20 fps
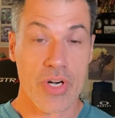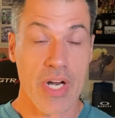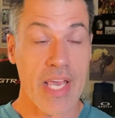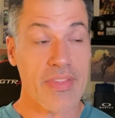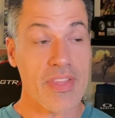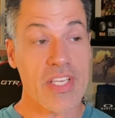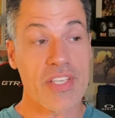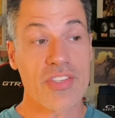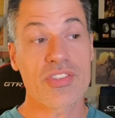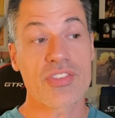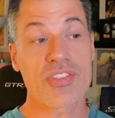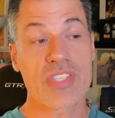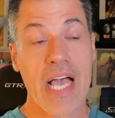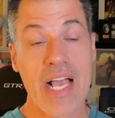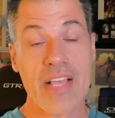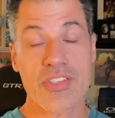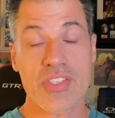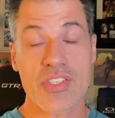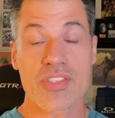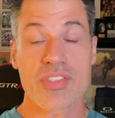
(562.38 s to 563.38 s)
and these
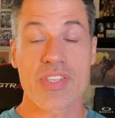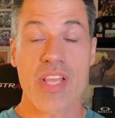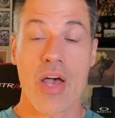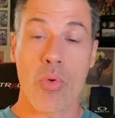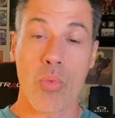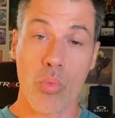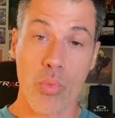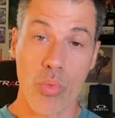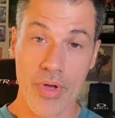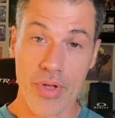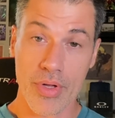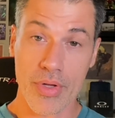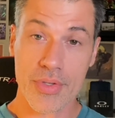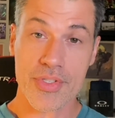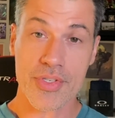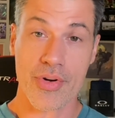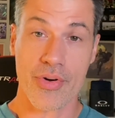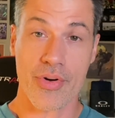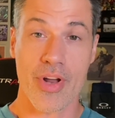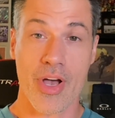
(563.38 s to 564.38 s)
sizes that will
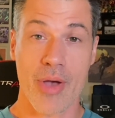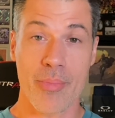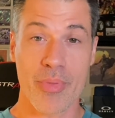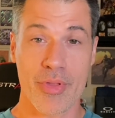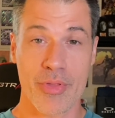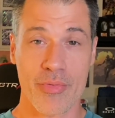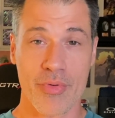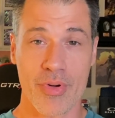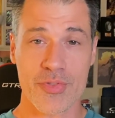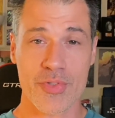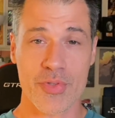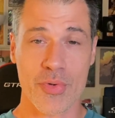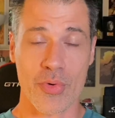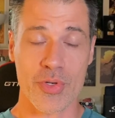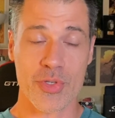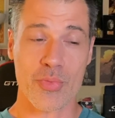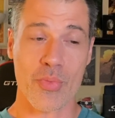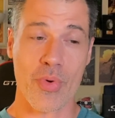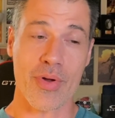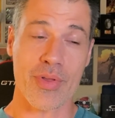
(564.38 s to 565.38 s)
turn up in thrift
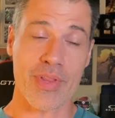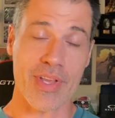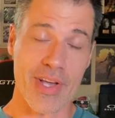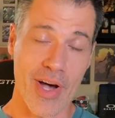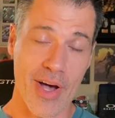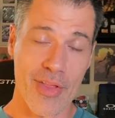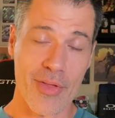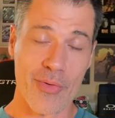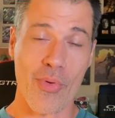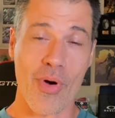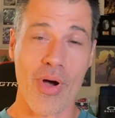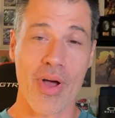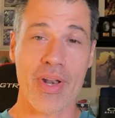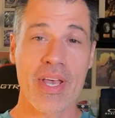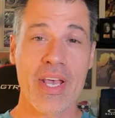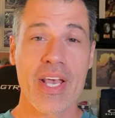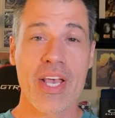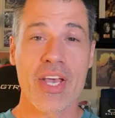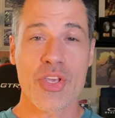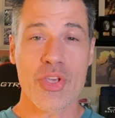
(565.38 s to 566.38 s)
stores where the other one
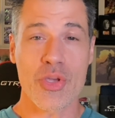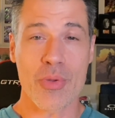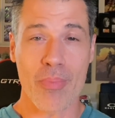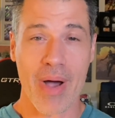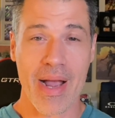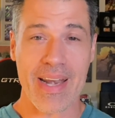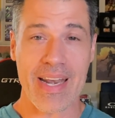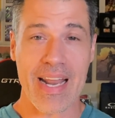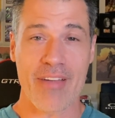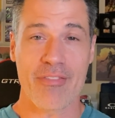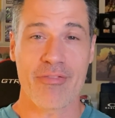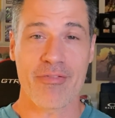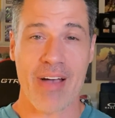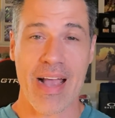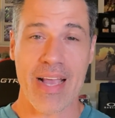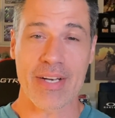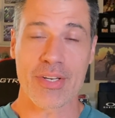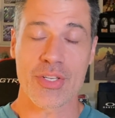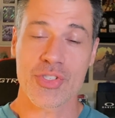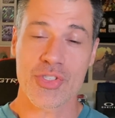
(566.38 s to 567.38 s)
you might not
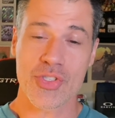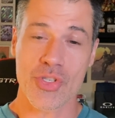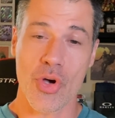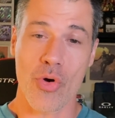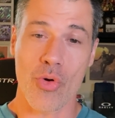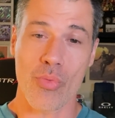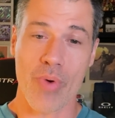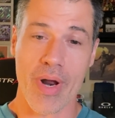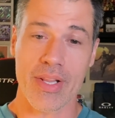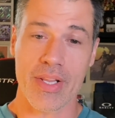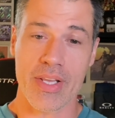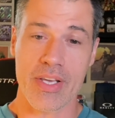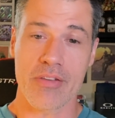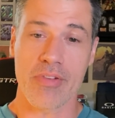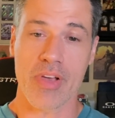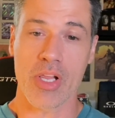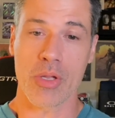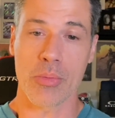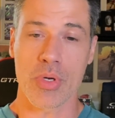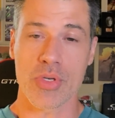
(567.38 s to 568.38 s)
find so readily
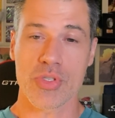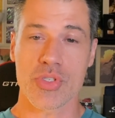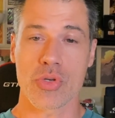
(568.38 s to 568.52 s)
available.